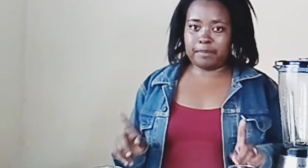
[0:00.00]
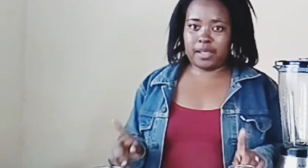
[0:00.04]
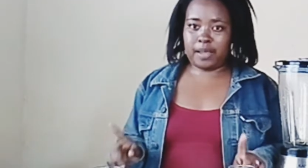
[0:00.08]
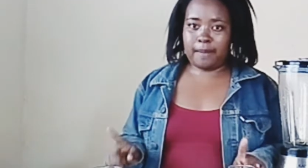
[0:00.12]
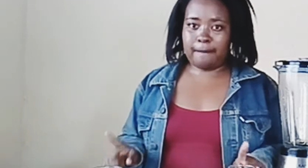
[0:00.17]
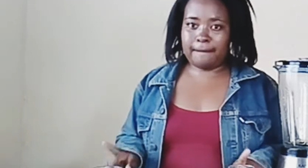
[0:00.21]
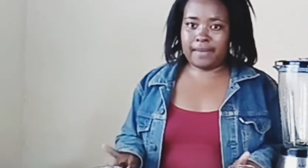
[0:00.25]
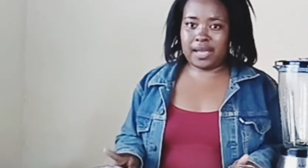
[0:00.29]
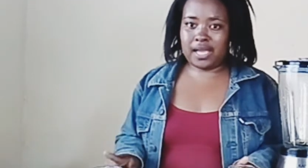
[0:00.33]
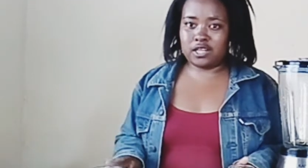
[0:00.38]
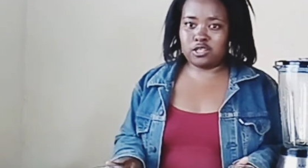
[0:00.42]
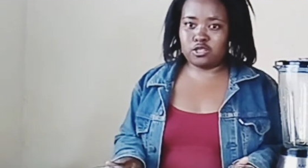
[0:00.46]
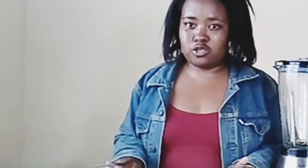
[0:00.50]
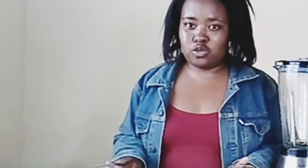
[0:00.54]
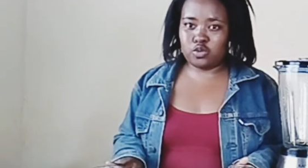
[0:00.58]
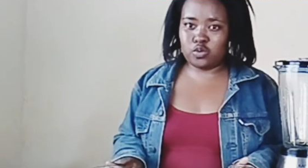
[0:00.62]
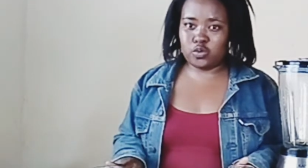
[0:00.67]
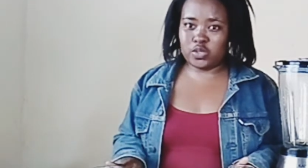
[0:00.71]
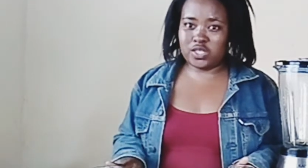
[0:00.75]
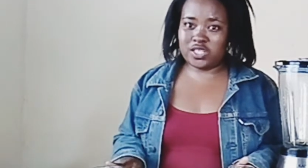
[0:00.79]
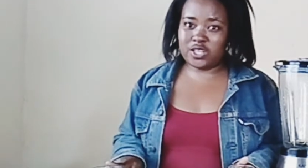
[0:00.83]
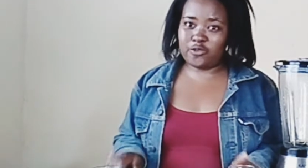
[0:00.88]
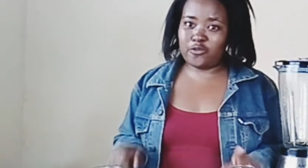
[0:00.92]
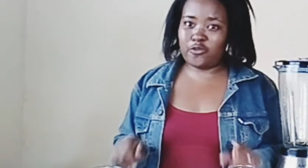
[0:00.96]
my two
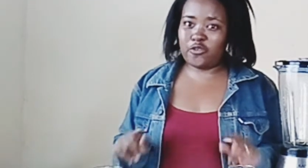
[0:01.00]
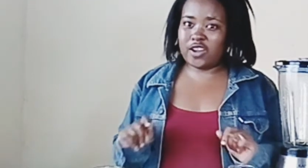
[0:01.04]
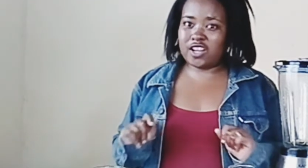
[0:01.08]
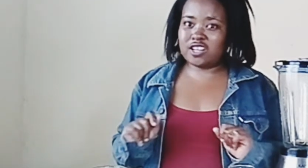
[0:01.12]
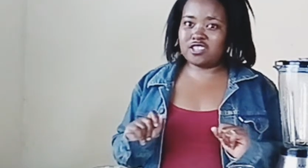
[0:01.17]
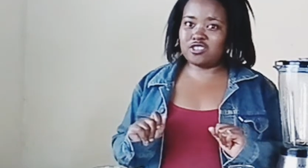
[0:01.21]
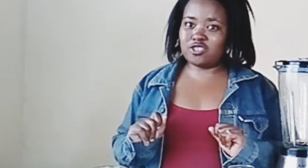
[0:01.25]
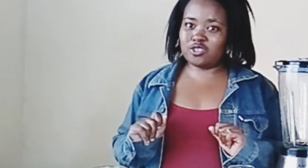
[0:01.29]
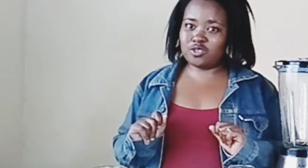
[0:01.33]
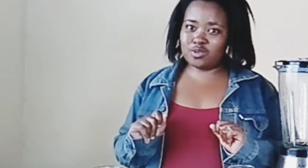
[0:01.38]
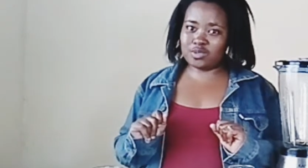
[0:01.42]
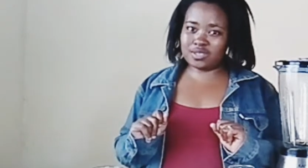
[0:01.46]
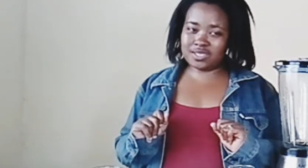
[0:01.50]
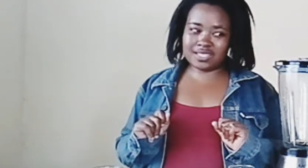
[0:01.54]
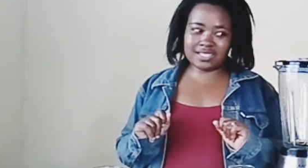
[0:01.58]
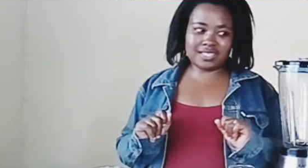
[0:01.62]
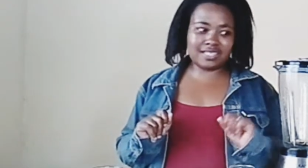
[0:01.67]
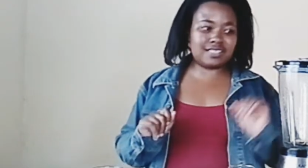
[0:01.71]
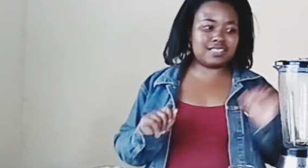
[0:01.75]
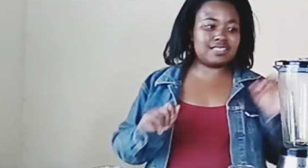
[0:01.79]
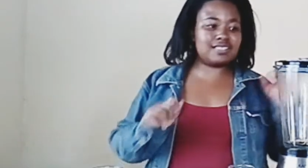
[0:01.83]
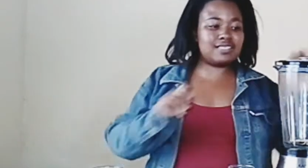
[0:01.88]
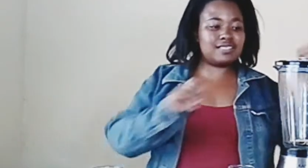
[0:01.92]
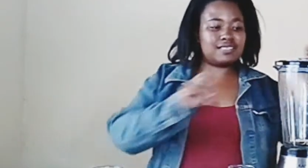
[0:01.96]
different
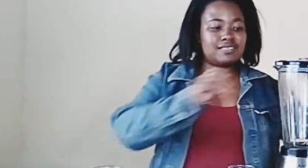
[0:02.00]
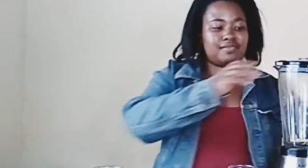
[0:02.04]
juices,